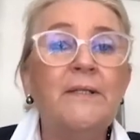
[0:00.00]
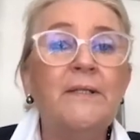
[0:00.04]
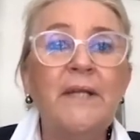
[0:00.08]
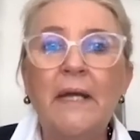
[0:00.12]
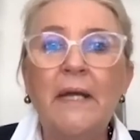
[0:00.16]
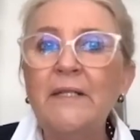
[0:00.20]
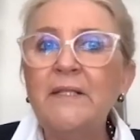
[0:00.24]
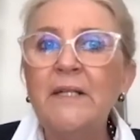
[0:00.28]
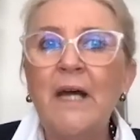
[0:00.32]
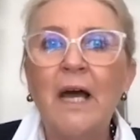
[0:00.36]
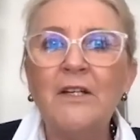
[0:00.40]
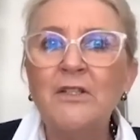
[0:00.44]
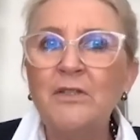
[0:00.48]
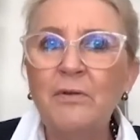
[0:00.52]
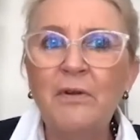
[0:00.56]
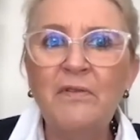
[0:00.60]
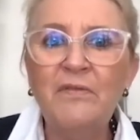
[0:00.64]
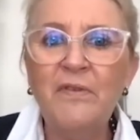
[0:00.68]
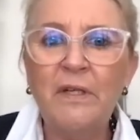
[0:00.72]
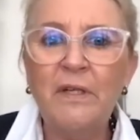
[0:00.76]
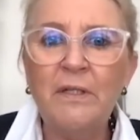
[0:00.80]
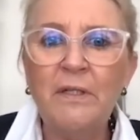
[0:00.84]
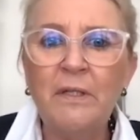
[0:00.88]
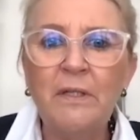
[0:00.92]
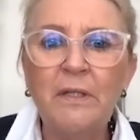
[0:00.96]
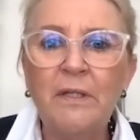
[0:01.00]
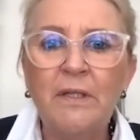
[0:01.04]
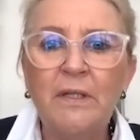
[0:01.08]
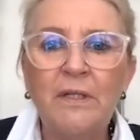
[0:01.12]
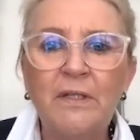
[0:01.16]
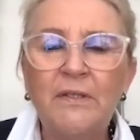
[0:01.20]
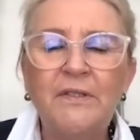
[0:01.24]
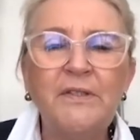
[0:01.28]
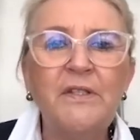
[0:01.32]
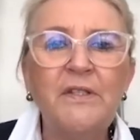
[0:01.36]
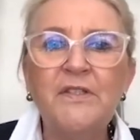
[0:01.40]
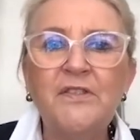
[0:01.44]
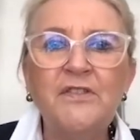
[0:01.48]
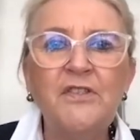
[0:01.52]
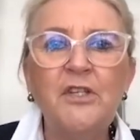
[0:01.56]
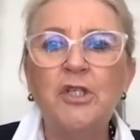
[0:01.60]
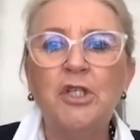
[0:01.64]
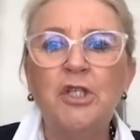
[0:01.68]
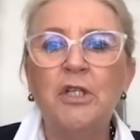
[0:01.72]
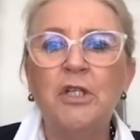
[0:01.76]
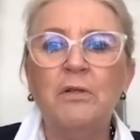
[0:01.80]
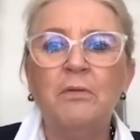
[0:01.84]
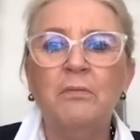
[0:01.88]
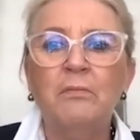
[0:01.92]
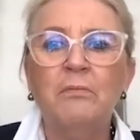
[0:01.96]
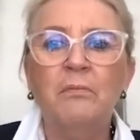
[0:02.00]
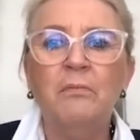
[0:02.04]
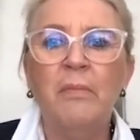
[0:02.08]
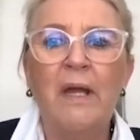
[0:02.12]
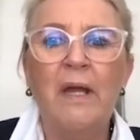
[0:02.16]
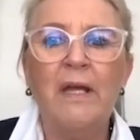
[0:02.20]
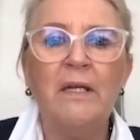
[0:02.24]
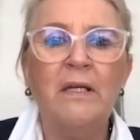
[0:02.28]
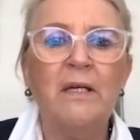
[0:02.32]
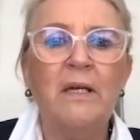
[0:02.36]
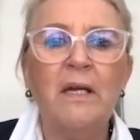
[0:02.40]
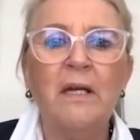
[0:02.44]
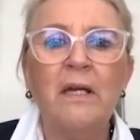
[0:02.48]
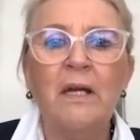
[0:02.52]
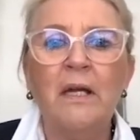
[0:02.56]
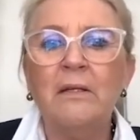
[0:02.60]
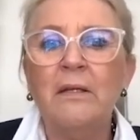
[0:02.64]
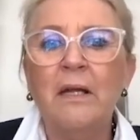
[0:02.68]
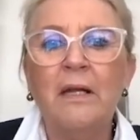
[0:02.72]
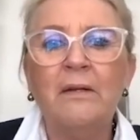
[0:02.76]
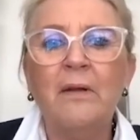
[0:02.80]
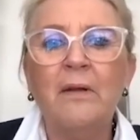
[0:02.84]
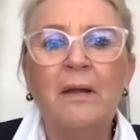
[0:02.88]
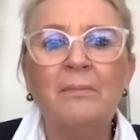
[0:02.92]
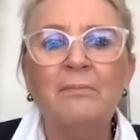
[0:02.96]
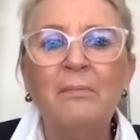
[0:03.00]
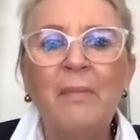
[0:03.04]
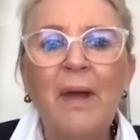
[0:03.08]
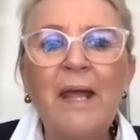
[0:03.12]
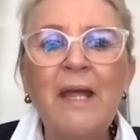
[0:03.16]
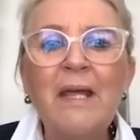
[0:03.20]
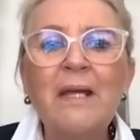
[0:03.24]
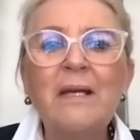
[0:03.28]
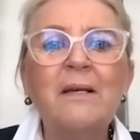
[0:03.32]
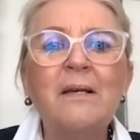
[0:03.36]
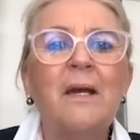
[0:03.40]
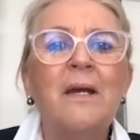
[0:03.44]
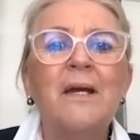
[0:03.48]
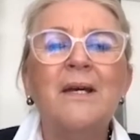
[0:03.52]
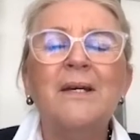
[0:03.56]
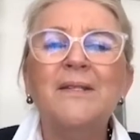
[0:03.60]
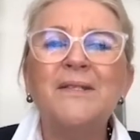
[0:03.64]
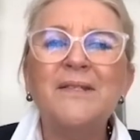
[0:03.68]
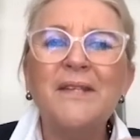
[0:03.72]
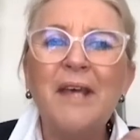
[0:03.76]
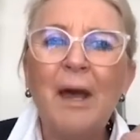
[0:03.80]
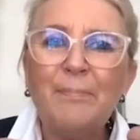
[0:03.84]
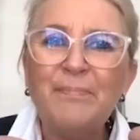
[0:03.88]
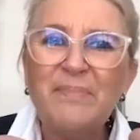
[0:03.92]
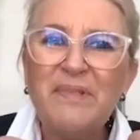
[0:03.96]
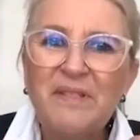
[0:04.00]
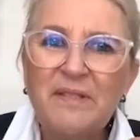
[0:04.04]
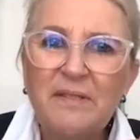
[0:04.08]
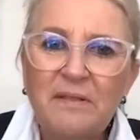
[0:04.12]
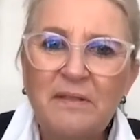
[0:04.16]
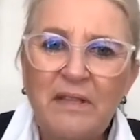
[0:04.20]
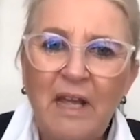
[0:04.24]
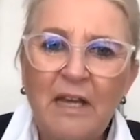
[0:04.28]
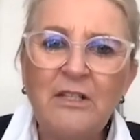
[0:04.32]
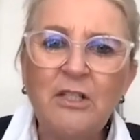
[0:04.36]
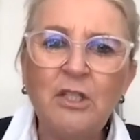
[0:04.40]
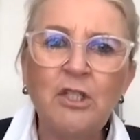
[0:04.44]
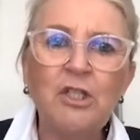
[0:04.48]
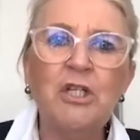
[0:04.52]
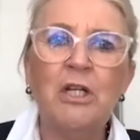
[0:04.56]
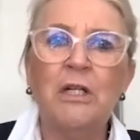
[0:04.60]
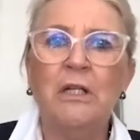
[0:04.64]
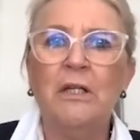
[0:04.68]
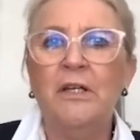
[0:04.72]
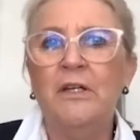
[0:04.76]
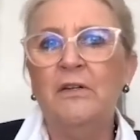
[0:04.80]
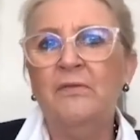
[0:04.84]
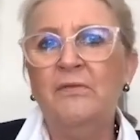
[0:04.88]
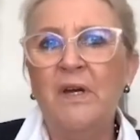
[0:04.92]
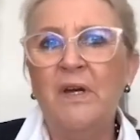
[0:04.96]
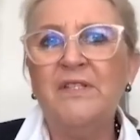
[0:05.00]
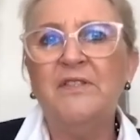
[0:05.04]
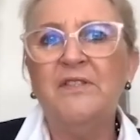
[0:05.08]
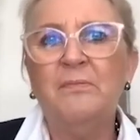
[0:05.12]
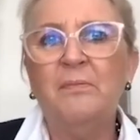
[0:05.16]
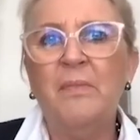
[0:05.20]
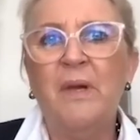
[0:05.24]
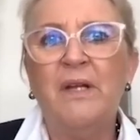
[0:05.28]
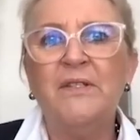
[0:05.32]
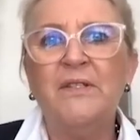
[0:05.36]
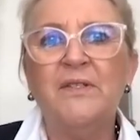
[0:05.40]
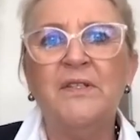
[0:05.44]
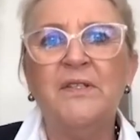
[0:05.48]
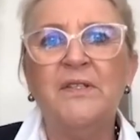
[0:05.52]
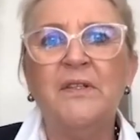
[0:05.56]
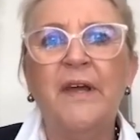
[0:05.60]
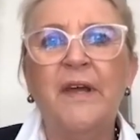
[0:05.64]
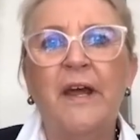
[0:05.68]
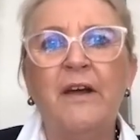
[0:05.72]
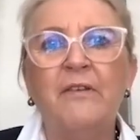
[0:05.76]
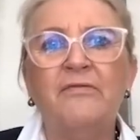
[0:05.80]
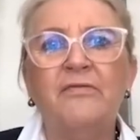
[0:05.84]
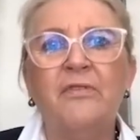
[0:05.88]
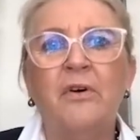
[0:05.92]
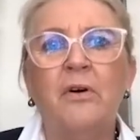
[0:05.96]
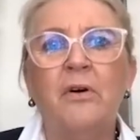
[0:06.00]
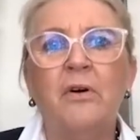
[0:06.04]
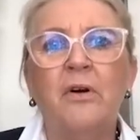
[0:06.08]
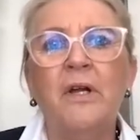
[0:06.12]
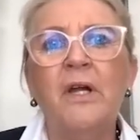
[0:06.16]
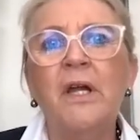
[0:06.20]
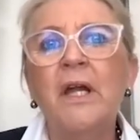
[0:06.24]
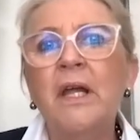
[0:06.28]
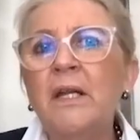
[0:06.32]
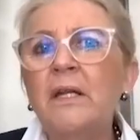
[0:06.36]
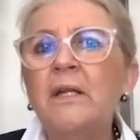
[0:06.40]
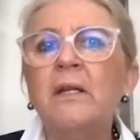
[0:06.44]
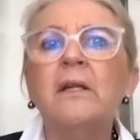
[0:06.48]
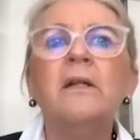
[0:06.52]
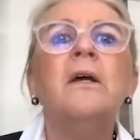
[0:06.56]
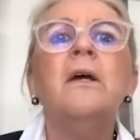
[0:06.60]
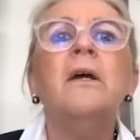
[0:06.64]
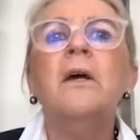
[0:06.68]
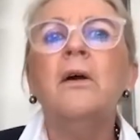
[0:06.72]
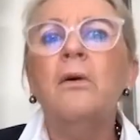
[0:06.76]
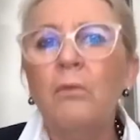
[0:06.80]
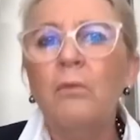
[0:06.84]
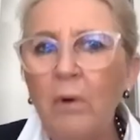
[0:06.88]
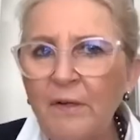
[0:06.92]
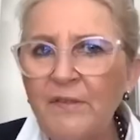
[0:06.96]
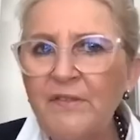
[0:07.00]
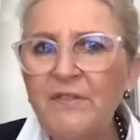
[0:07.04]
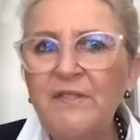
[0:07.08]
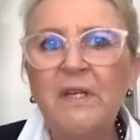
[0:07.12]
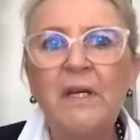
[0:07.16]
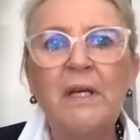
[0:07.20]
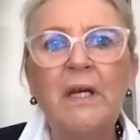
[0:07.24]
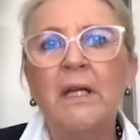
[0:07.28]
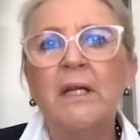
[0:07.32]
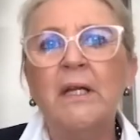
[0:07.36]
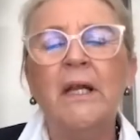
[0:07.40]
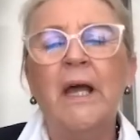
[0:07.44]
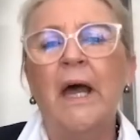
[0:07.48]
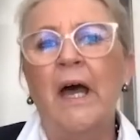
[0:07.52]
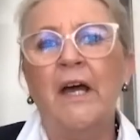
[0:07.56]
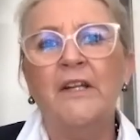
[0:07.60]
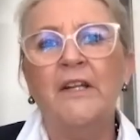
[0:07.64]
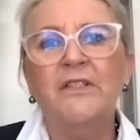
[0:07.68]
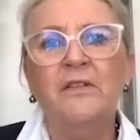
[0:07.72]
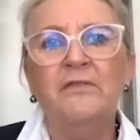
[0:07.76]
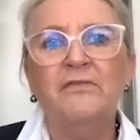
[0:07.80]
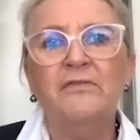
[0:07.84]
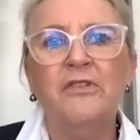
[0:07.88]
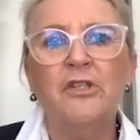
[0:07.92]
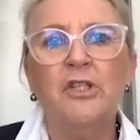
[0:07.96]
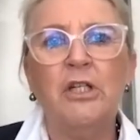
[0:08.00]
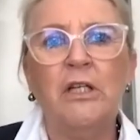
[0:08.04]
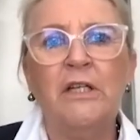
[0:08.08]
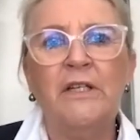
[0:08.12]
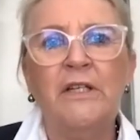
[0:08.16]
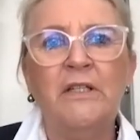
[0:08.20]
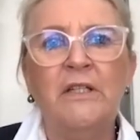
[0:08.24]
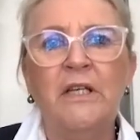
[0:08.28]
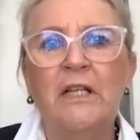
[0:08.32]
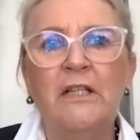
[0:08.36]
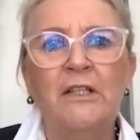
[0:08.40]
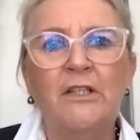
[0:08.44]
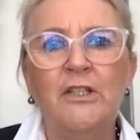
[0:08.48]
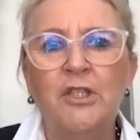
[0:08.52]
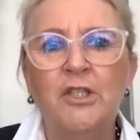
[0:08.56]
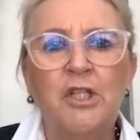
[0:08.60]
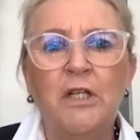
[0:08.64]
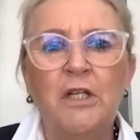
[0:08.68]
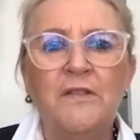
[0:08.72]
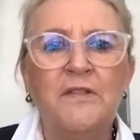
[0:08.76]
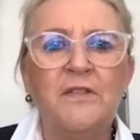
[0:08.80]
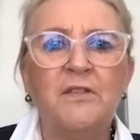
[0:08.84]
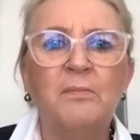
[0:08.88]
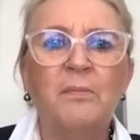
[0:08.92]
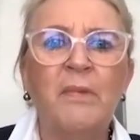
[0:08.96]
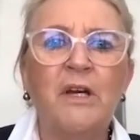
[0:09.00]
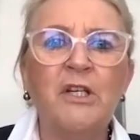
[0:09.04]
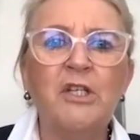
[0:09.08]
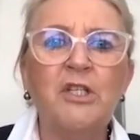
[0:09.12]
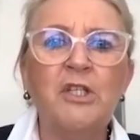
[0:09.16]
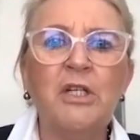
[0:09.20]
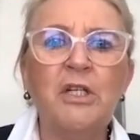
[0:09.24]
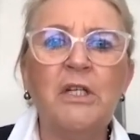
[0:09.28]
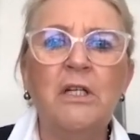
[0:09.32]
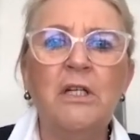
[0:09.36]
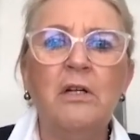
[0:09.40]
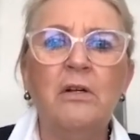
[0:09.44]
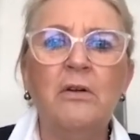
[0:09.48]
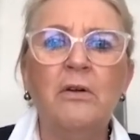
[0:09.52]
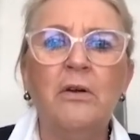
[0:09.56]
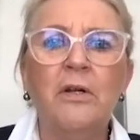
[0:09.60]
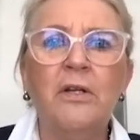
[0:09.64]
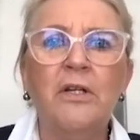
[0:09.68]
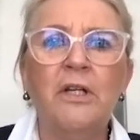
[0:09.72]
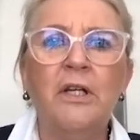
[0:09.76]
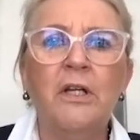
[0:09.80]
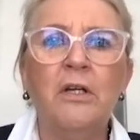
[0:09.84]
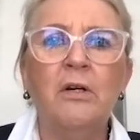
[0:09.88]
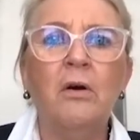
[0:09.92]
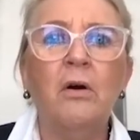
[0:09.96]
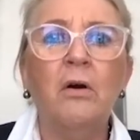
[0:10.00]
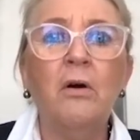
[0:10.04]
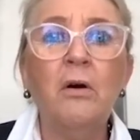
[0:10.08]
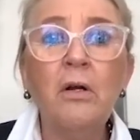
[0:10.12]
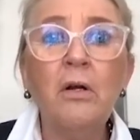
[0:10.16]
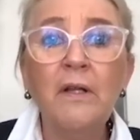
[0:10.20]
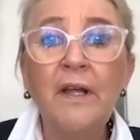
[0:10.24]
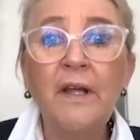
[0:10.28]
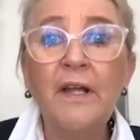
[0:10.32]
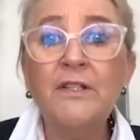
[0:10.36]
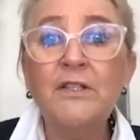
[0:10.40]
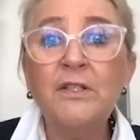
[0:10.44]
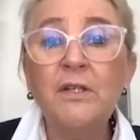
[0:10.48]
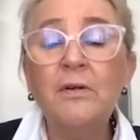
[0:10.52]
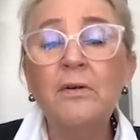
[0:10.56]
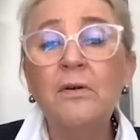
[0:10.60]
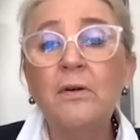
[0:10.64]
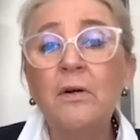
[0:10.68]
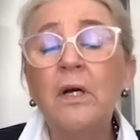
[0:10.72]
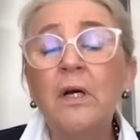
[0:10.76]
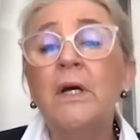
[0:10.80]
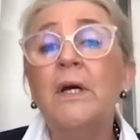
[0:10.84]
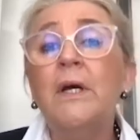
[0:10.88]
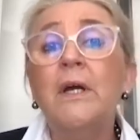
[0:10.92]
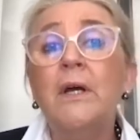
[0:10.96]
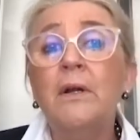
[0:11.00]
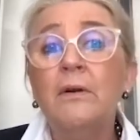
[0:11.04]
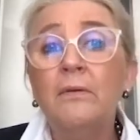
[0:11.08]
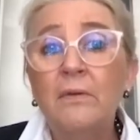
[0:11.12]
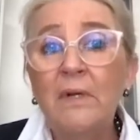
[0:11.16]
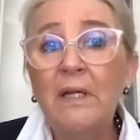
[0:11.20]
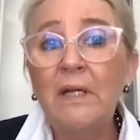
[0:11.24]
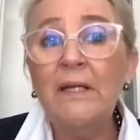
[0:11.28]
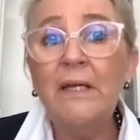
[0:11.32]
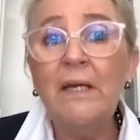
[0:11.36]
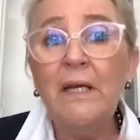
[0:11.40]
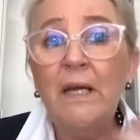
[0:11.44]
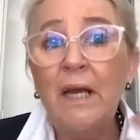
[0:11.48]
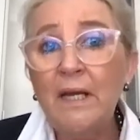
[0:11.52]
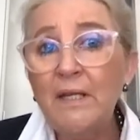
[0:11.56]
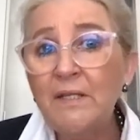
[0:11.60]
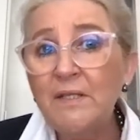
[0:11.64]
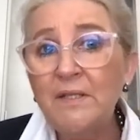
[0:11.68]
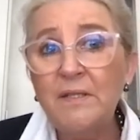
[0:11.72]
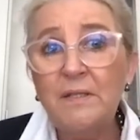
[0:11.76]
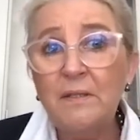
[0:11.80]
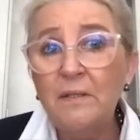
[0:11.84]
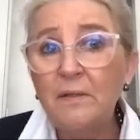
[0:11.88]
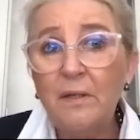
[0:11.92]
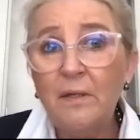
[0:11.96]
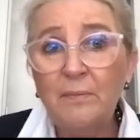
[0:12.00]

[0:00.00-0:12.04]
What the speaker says: data-driven decision making and make substantial investments, therefore, in, once again, artificial intelligence, machine learning, or that you really, as